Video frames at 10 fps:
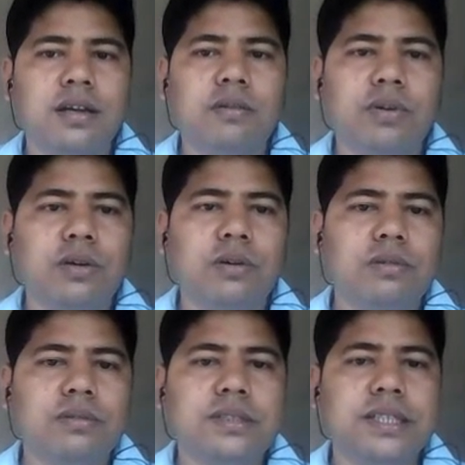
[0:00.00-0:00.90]
we
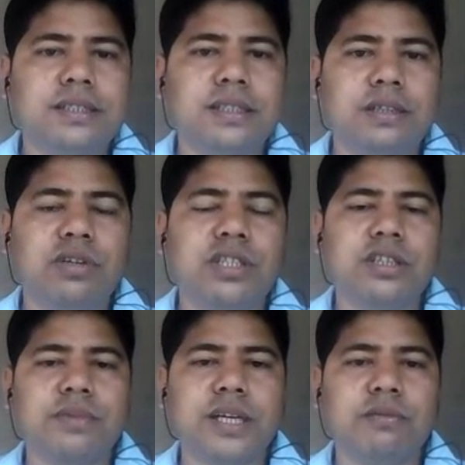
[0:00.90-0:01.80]
know this
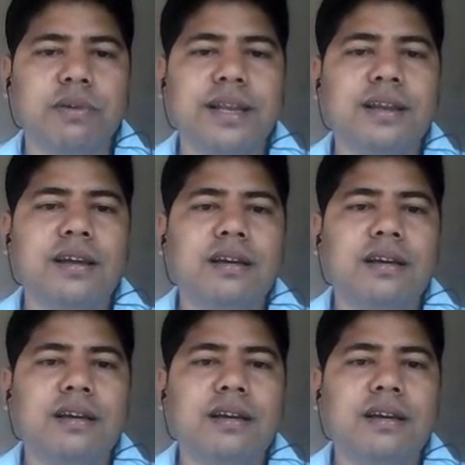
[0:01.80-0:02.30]
equation very well.